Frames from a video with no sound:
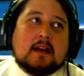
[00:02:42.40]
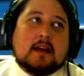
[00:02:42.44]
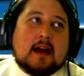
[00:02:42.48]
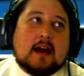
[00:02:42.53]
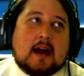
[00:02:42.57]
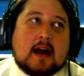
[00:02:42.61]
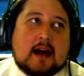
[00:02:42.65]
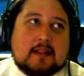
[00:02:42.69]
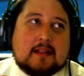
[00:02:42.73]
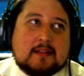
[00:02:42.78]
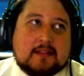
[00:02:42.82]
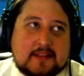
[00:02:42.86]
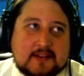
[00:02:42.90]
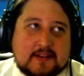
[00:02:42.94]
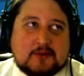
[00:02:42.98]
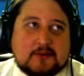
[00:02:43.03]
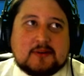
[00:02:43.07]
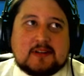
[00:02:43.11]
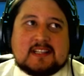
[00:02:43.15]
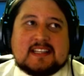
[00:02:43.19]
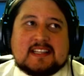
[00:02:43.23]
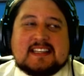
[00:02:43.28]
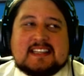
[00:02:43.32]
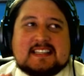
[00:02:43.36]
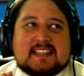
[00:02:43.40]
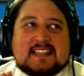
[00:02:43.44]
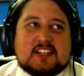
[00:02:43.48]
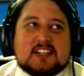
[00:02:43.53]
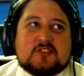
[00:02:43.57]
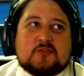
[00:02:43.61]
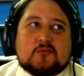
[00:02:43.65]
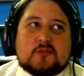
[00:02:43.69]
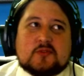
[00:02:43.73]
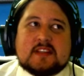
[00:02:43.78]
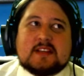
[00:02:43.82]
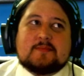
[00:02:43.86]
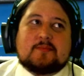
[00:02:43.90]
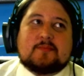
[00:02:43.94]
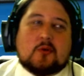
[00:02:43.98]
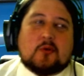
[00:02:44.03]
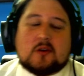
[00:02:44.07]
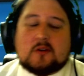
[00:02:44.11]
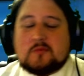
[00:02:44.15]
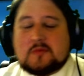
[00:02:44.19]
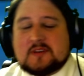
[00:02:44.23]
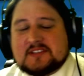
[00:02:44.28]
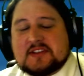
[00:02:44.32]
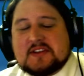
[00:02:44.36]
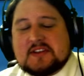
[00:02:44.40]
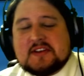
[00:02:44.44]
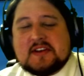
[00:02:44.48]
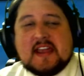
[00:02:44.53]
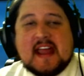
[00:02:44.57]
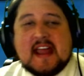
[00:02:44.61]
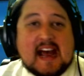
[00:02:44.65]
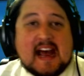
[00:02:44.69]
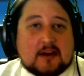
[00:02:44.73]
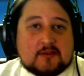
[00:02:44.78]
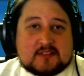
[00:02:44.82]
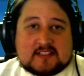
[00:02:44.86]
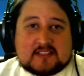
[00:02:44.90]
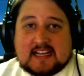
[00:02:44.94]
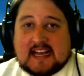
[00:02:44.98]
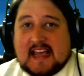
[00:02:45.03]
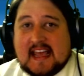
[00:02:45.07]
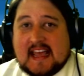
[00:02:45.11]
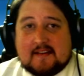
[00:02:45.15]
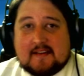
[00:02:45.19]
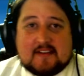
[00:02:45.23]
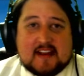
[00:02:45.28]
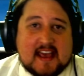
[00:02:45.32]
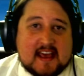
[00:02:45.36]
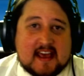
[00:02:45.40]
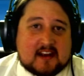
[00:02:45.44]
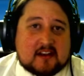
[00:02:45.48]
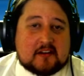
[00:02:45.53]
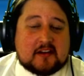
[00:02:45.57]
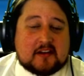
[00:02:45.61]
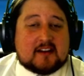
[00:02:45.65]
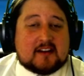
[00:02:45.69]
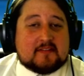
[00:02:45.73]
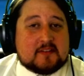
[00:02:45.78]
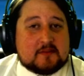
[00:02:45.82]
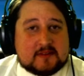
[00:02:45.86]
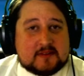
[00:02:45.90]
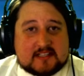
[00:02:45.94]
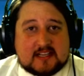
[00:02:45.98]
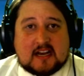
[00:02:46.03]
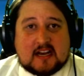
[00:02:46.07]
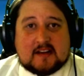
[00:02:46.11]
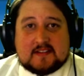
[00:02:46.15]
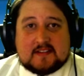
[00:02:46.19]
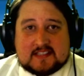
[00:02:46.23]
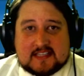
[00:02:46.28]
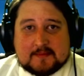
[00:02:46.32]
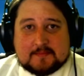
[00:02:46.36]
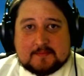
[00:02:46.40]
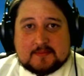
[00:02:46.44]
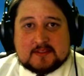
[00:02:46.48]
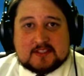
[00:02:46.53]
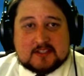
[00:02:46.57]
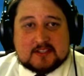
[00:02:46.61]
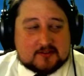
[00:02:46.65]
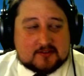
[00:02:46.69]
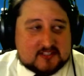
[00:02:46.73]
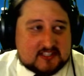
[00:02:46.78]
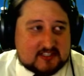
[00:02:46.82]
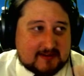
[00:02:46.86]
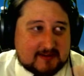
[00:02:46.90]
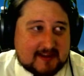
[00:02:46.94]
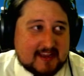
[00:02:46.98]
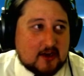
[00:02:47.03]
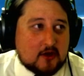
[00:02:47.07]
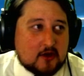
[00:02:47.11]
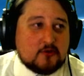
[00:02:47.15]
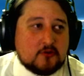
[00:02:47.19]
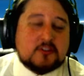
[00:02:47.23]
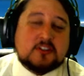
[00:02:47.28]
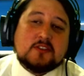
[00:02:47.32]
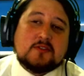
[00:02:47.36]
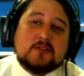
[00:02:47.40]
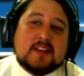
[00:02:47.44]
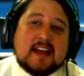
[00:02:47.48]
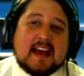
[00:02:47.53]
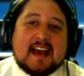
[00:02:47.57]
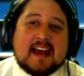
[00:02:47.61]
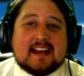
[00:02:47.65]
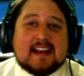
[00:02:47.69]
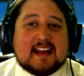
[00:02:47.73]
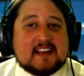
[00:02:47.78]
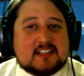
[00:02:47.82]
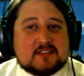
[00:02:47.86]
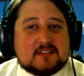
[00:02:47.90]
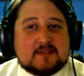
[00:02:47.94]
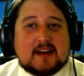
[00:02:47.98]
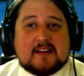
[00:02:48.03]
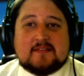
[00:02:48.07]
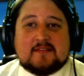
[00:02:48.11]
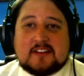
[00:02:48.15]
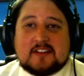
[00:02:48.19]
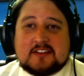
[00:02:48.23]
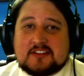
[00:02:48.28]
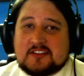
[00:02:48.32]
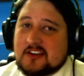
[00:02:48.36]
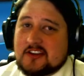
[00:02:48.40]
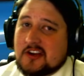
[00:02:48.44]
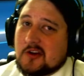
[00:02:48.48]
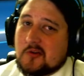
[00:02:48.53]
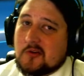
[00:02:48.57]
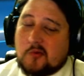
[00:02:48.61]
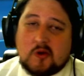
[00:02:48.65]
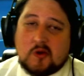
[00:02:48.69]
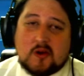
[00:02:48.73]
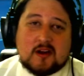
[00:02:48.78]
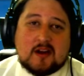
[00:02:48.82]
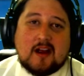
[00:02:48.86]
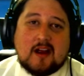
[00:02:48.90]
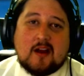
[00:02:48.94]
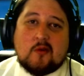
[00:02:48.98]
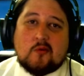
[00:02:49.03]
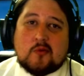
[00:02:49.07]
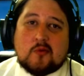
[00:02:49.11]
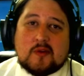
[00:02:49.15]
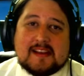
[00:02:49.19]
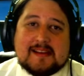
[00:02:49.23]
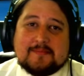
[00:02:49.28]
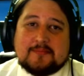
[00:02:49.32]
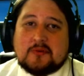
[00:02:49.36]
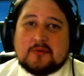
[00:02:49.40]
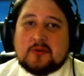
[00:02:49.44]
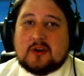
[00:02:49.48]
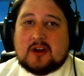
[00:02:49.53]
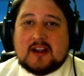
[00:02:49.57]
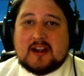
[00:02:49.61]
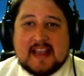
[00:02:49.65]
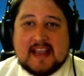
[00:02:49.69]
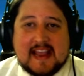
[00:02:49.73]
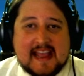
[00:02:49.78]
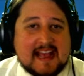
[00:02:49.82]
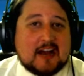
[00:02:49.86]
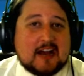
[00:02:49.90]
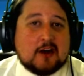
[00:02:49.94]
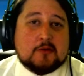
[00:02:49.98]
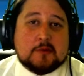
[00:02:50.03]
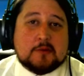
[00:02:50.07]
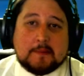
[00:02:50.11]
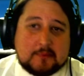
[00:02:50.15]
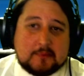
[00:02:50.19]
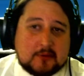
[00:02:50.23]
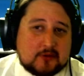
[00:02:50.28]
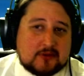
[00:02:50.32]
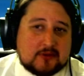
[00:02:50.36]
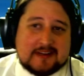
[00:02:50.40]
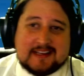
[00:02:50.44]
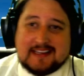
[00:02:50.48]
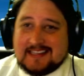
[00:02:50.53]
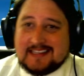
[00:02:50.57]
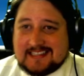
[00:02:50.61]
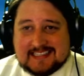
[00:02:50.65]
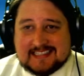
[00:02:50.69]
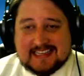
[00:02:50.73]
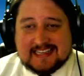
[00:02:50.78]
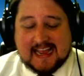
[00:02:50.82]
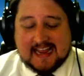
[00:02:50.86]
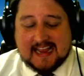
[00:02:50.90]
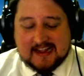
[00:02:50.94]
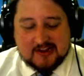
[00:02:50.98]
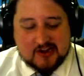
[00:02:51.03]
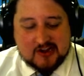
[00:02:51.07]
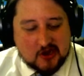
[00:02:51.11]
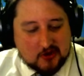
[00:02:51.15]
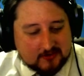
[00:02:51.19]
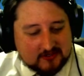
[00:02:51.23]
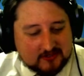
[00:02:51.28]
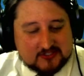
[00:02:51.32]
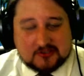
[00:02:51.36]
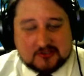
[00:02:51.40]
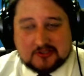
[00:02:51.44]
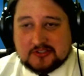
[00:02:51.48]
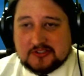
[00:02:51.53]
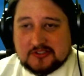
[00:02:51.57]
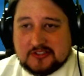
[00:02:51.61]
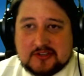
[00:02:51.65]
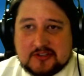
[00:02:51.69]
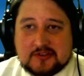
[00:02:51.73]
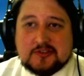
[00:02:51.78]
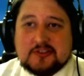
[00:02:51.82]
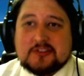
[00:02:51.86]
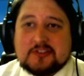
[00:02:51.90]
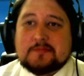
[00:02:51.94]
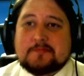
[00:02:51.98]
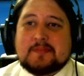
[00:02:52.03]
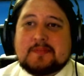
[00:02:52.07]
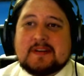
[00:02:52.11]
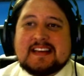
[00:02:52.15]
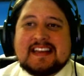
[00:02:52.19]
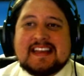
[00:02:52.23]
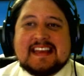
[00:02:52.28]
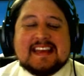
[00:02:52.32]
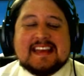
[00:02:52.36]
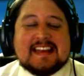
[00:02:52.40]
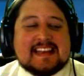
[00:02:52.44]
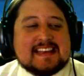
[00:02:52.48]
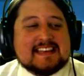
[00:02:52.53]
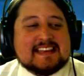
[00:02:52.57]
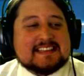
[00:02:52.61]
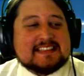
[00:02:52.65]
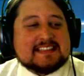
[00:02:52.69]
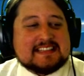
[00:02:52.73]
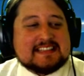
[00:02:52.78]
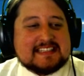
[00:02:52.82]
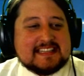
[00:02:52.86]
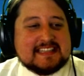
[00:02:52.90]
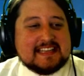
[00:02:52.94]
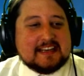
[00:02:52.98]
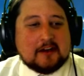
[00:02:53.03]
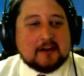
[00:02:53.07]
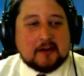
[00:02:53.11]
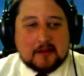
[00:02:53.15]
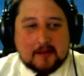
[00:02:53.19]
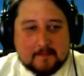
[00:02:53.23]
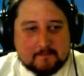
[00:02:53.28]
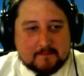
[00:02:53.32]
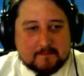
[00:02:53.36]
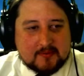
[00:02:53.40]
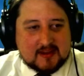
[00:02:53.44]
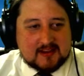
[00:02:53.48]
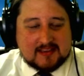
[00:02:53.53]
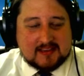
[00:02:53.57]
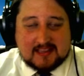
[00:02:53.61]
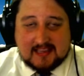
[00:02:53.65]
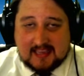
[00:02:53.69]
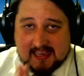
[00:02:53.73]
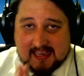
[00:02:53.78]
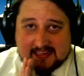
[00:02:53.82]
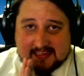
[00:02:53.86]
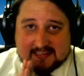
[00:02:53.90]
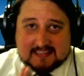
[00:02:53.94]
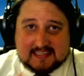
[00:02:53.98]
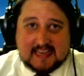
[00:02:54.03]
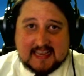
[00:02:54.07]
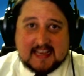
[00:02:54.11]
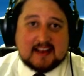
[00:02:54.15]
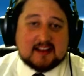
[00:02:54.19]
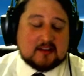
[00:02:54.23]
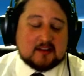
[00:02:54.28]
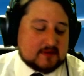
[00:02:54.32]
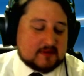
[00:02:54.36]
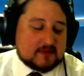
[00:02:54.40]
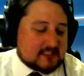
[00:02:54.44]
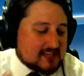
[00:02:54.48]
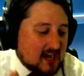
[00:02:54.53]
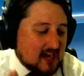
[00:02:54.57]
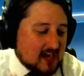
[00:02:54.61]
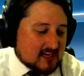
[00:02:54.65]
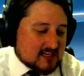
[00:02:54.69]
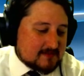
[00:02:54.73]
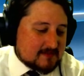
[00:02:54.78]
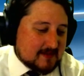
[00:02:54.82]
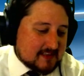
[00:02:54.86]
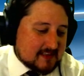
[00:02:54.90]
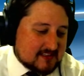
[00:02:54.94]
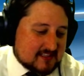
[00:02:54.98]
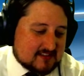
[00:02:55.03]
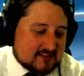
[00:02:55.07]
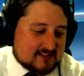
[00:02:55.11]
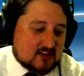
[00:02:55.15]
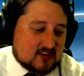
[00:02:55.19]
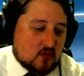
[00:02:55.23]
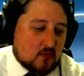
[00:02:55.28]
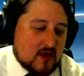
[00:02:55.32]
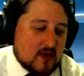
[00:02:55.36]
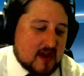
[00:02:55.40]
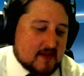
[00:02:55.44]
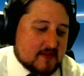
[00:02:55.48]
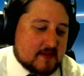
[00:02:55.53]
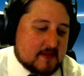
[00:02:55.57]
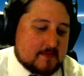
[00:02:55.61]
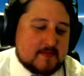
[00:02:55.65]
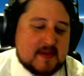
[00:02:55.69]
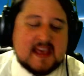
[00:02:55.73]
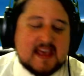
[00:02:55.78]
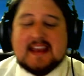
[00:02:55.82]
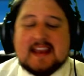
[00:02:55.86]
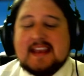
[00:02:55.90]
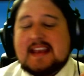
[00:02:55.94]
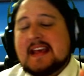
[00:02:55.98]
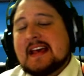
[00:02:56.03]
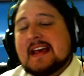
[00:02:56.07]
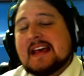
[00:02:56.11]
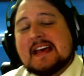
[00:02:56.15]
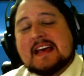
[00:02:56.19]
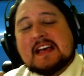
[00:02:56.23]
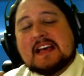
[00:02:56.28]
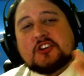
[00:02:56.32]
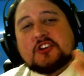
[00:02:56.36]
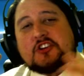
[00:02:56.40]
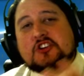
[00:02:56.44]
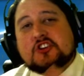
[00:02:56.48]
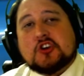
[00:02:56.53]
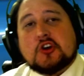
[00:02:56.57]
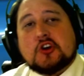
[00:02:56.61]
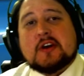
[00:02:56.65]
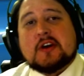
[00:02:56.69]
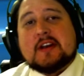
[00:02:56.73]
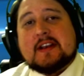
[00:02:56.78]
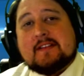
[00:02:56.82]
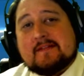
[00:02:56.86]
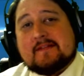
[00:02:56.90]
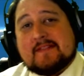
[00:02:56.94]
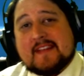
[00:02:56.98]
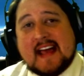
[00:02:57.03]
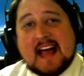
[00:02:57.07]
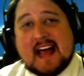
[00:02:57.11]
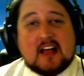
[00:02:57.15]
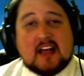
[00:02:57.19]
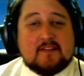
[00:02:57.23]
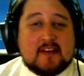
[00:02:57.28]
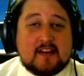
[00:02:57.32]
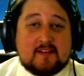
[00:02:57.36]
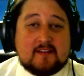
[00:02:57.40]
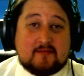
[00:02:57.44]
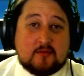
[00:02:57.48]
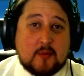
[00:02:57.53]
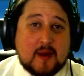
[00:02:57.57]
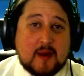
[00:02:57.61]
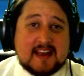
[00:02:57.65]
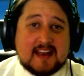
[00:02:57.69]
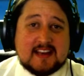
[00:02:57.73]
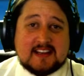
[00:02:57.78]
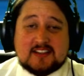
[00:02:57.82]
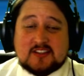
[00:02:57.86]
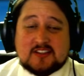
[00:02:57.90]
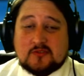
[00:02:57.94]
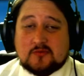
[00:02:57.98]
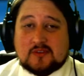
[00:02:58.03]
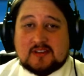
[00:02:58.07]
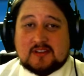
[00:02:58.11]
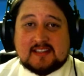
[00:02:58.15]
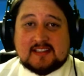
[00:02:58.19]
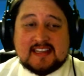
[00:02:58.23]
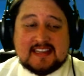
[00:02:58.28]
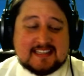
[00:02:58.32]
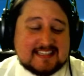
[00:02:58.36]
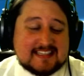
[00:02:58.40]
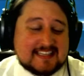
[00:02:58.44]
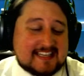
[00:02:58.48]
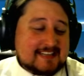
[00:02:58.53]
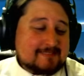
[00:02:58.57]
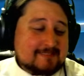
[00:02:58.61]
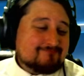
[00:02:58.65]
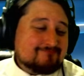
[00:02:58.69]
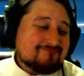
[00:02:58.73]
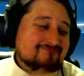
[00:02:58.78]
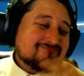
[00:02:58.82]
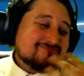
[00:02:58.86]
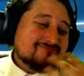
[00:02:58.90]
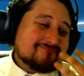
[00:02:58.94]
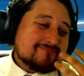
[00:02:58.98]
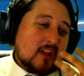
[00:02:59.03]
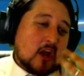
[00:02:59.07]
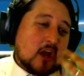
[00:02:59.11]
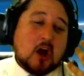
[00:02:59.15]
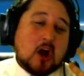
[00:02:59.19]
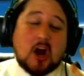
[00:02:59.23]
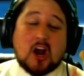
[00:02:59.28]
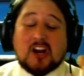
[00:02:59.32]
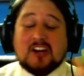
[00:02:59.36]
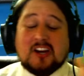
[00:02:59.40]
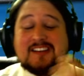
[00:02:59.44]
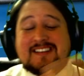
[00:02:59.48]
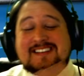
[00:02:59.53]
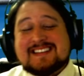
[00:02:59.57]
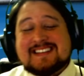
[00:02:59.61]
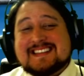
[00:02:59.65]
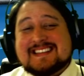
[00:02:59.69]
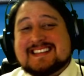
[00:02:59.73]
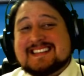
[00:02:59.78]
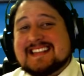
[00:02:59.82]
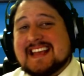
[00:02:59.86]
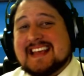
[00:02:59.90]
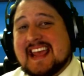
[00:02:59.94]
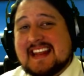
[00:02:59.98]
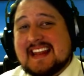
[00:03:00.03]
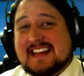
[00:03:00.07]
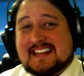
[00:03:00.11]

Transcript: Literally since Reborn was announced, I haven't had a Coffee with Toffees episode. So I owed you that, and I do have to let you know we're Reborn now, boys. I know it's old news, but it is still buggy as hell. And we talked about this on Around the Pit. Should Valve have waited to release it? Hard to say.